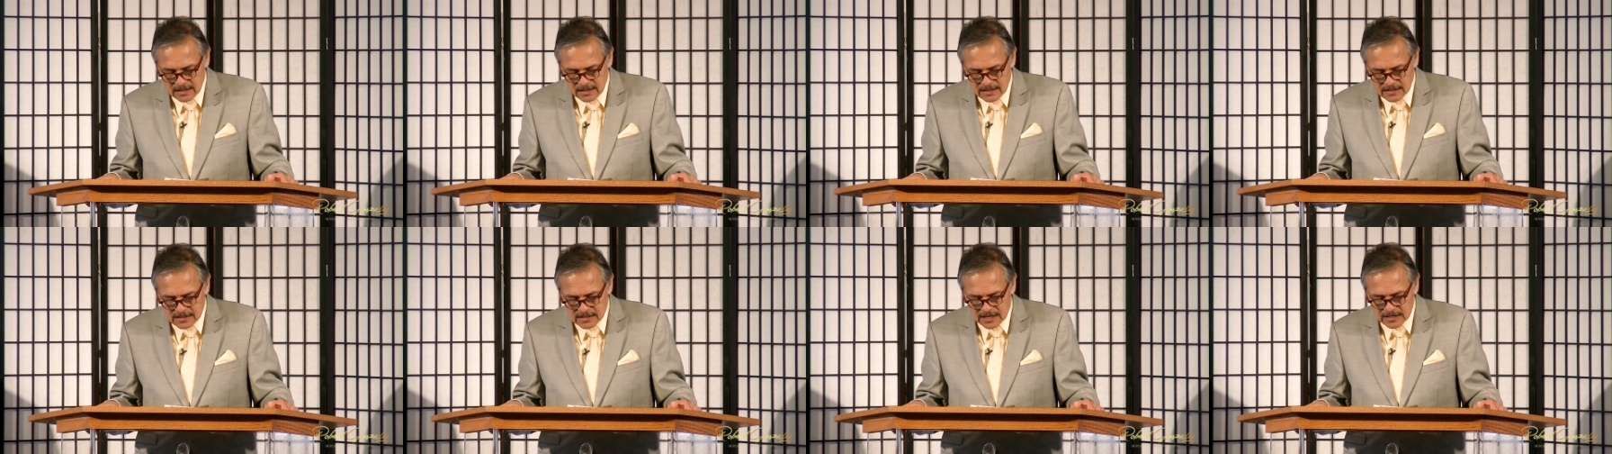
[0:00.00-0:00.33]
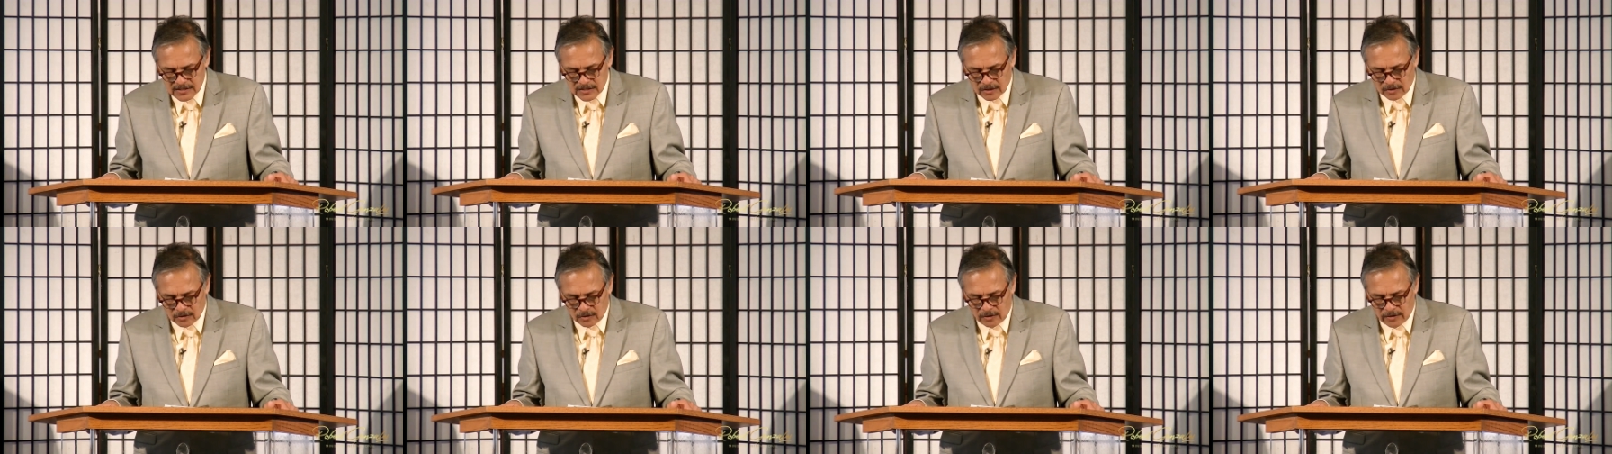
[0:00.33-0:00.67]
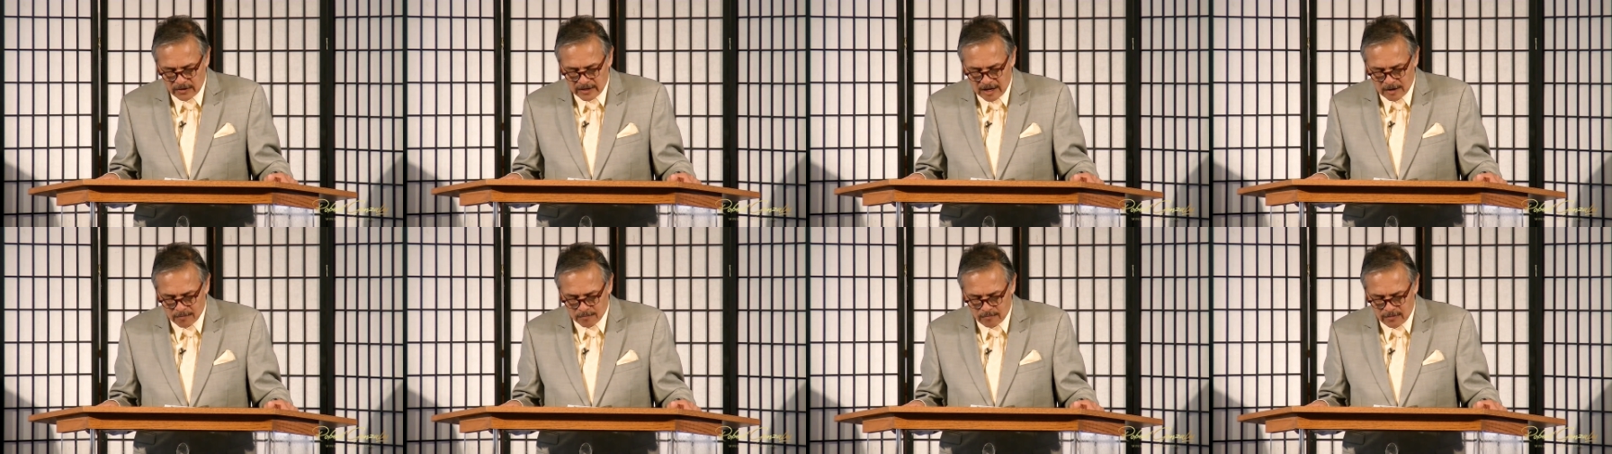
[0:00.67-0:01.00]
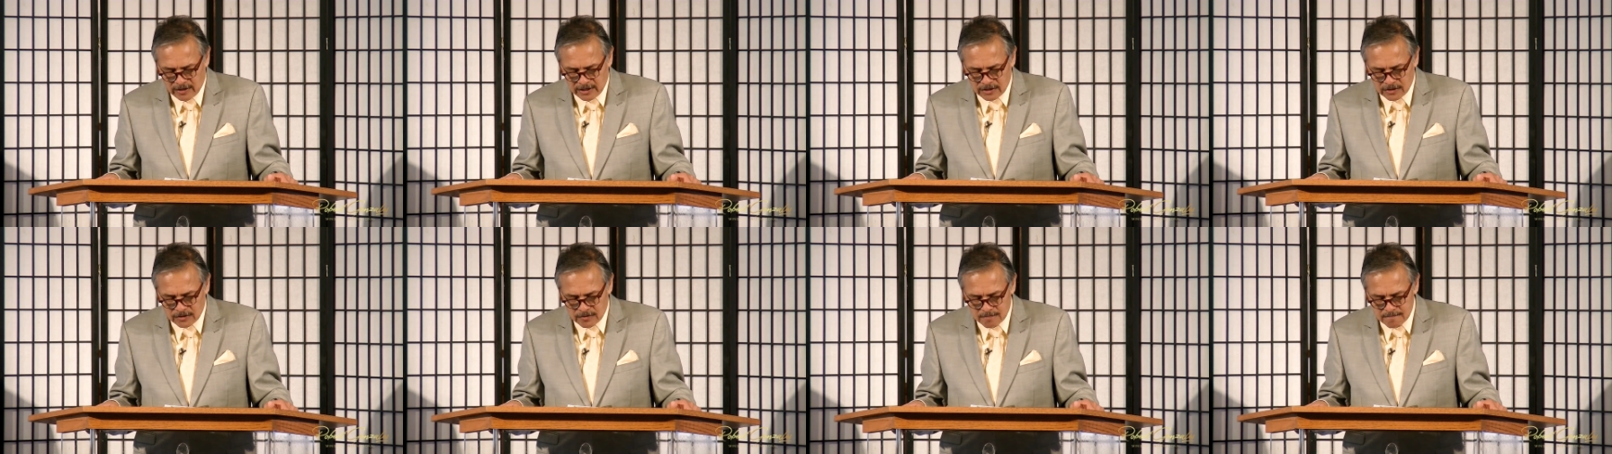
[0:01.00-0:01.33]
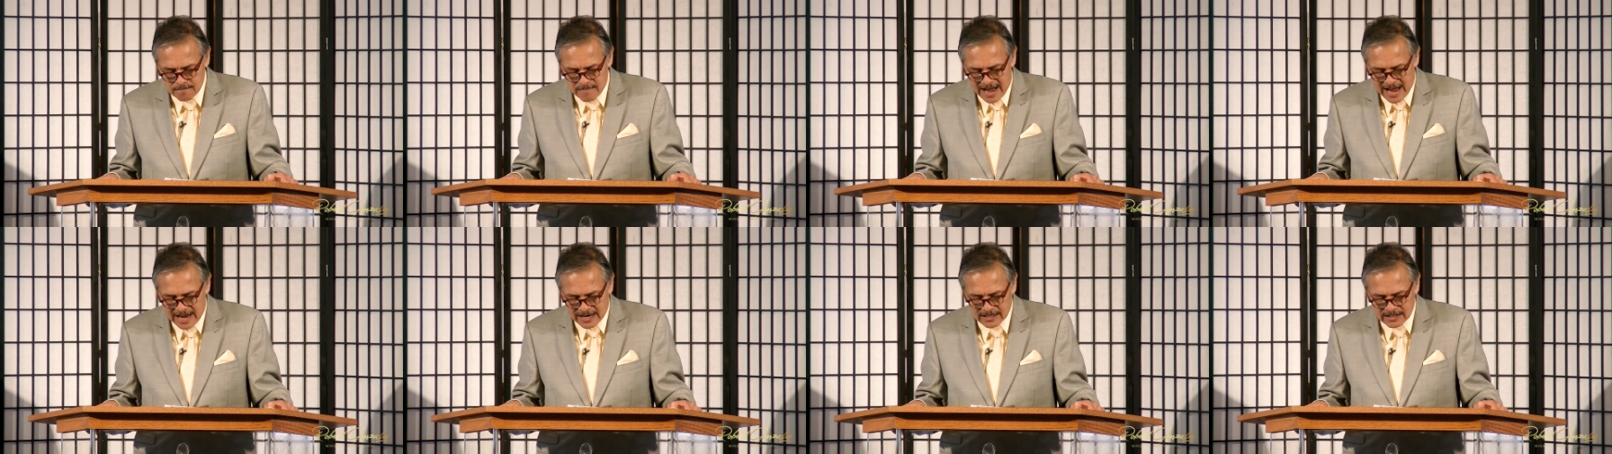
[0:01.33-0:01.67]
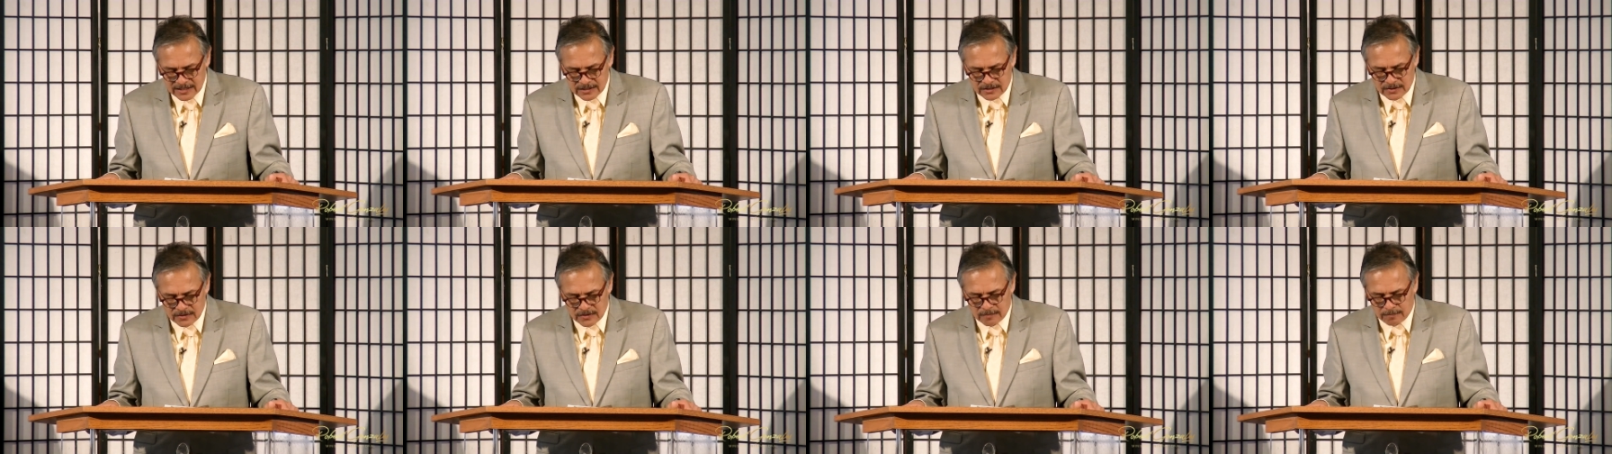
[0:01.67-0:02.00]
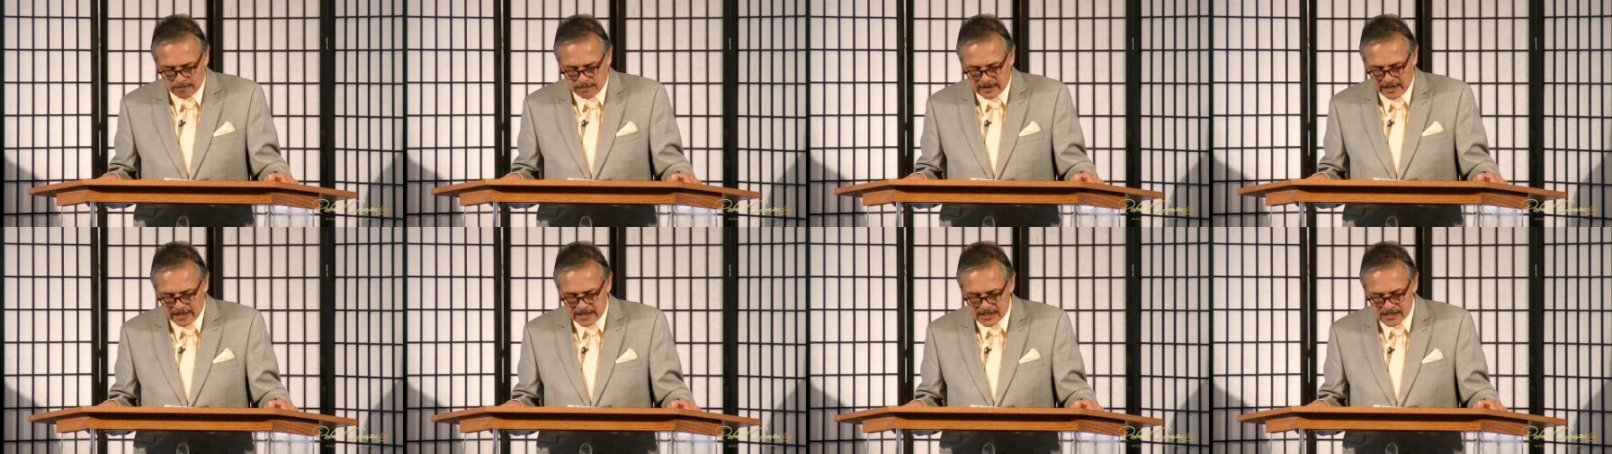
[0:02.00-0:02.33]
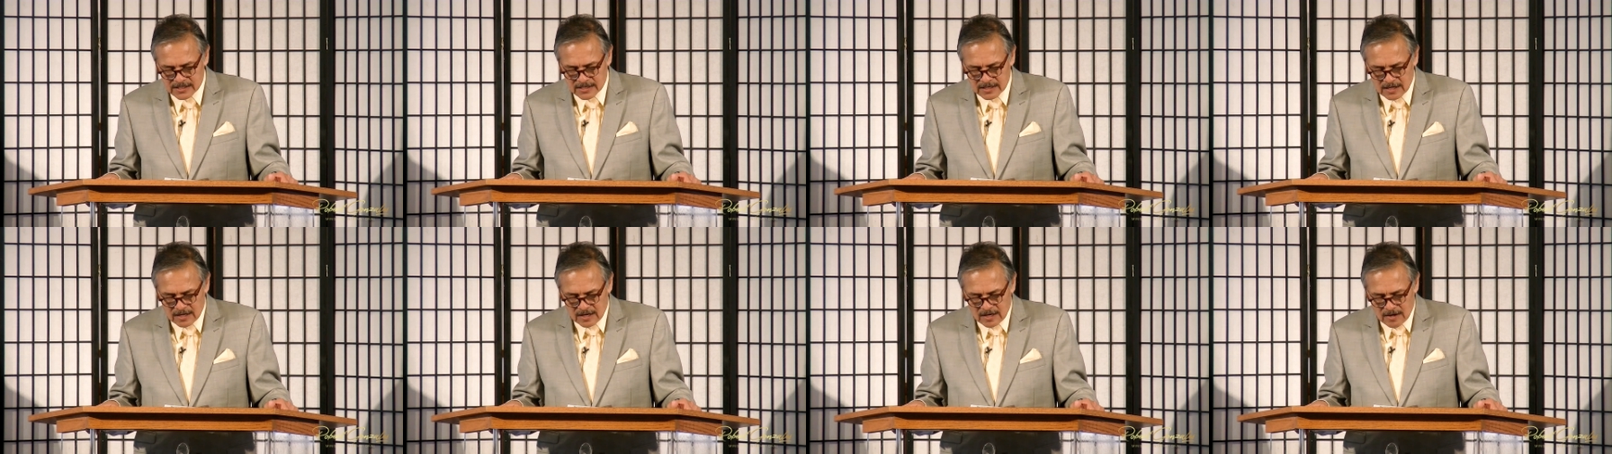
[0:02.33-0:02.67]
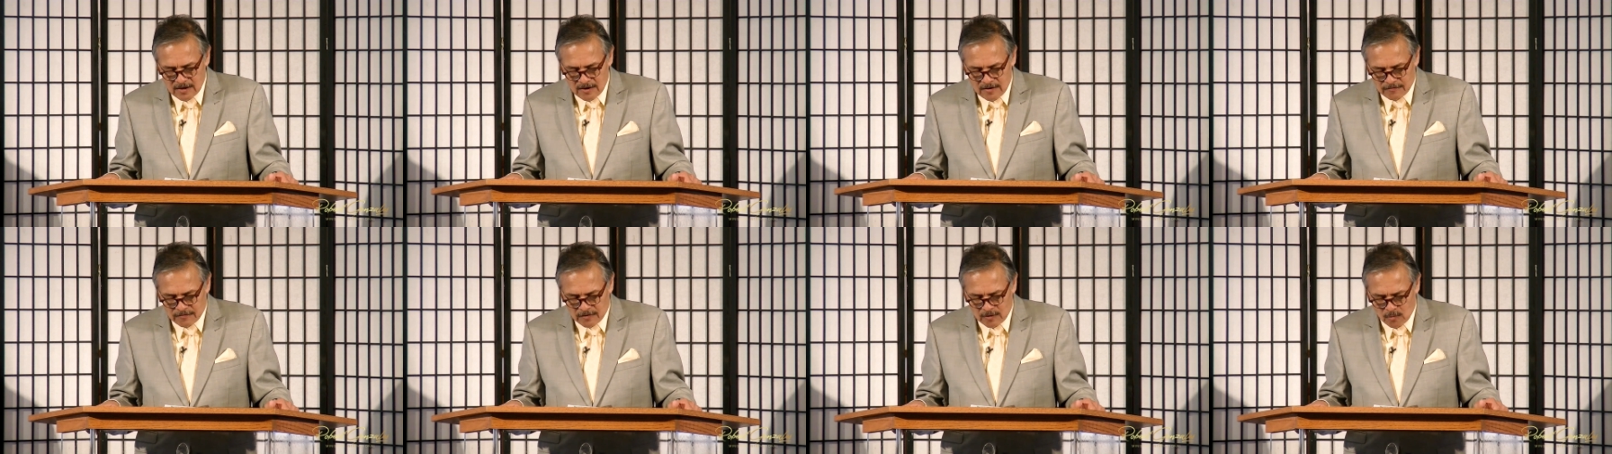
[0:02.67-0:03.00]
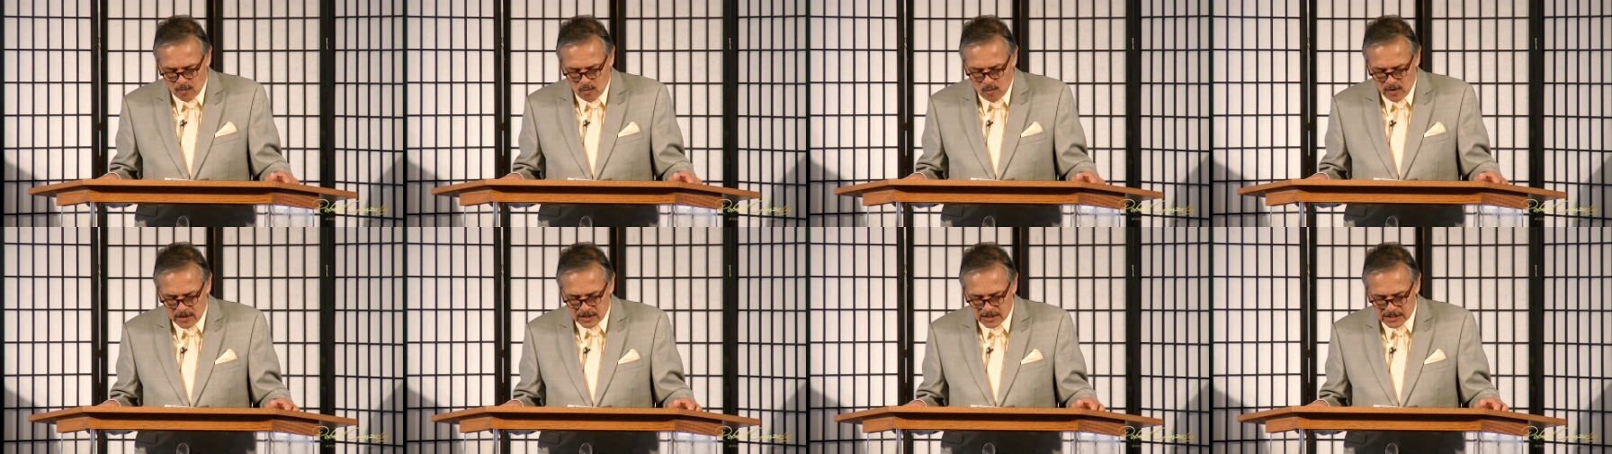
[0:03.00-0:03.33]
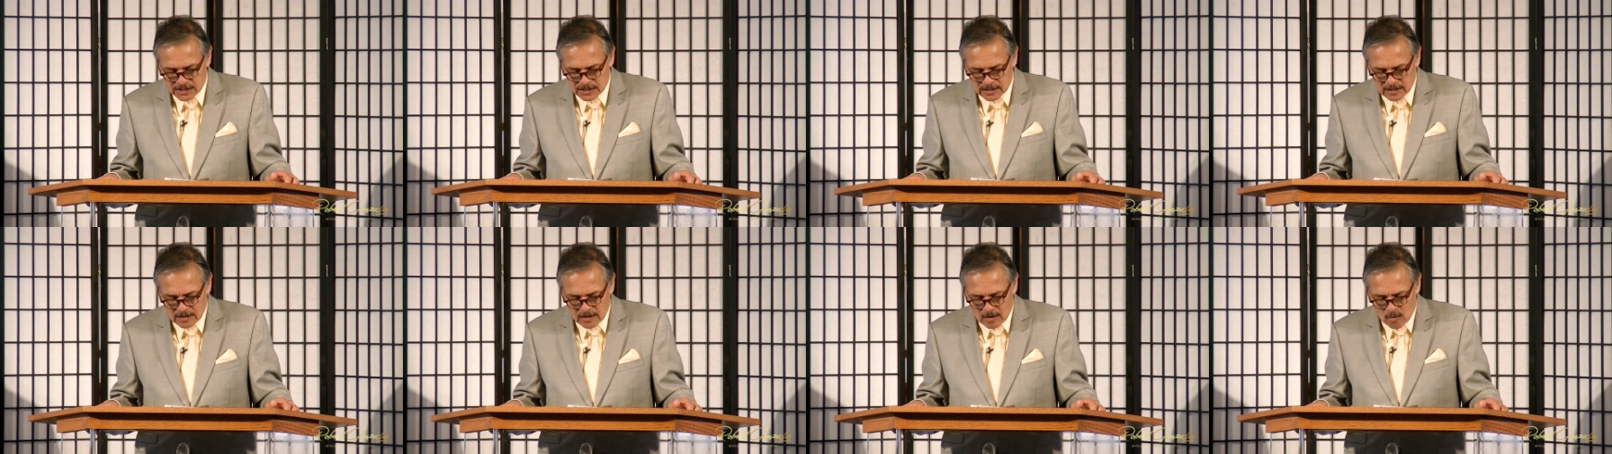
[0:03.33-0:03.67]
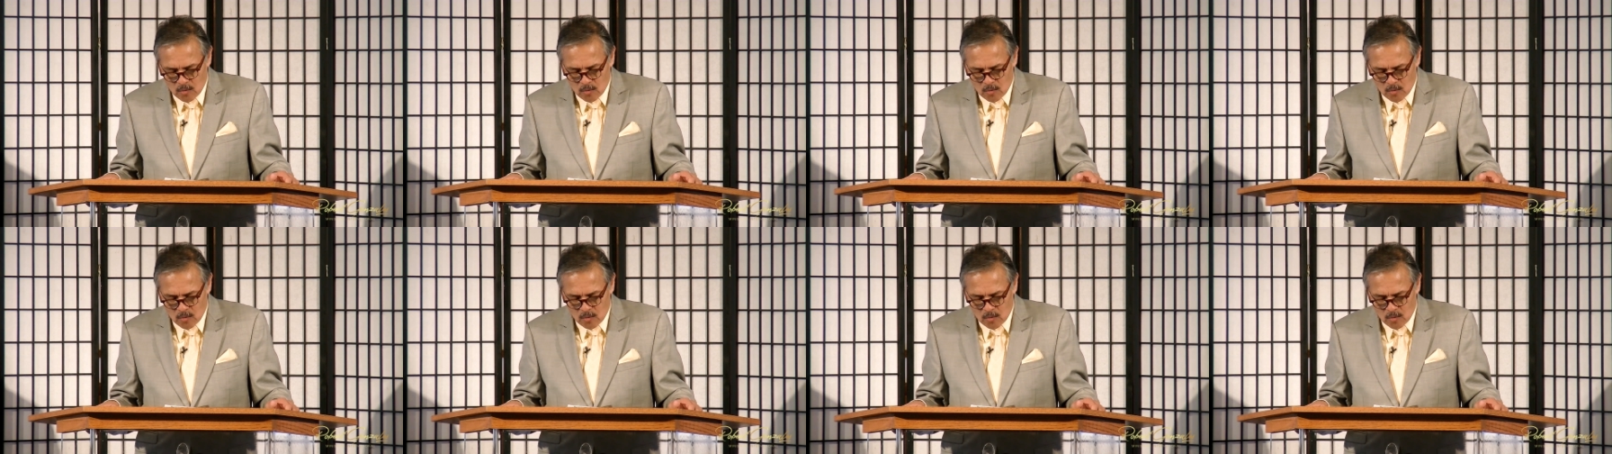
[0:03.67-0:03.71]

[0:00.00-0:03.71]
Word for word: says the Lord, and I'll bring you back into the place from which,